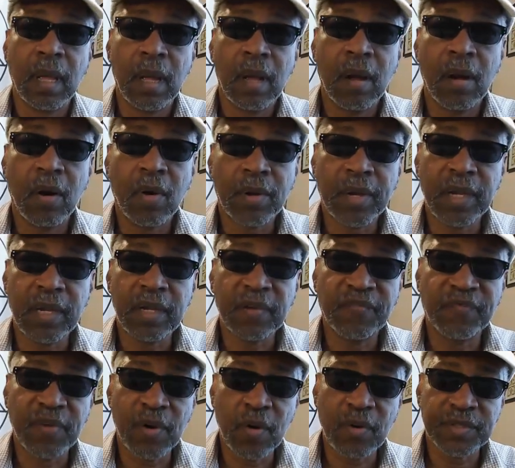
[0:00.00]
Okay,
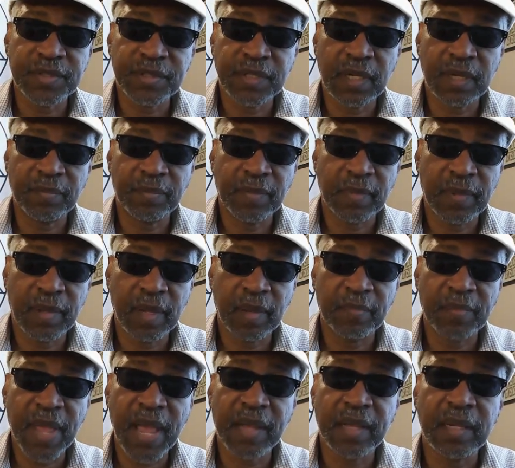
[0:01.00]
folks, I'm
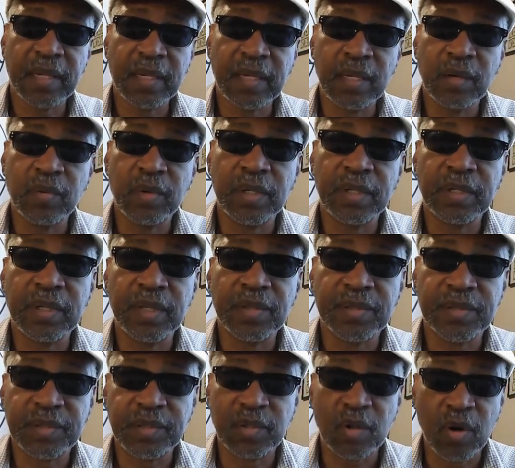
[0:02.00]
back again with another
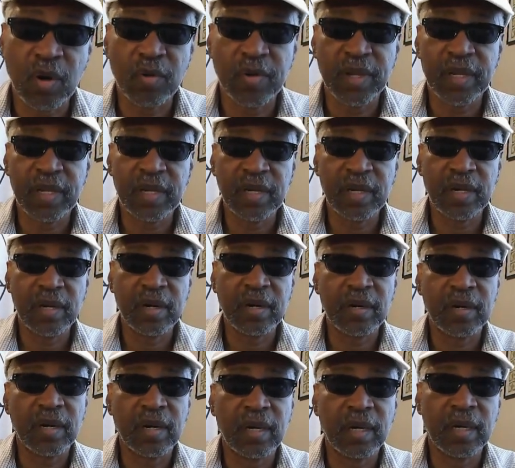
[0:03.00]
story
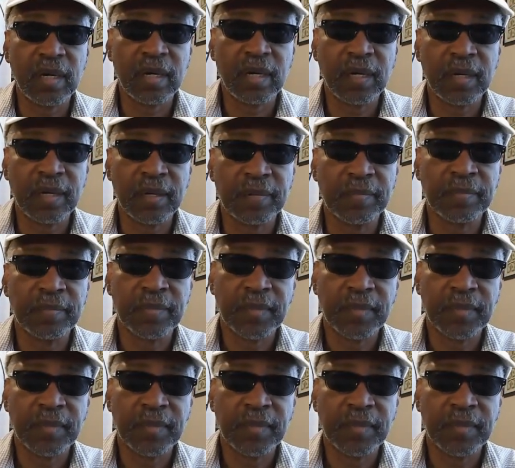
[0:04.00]
here, and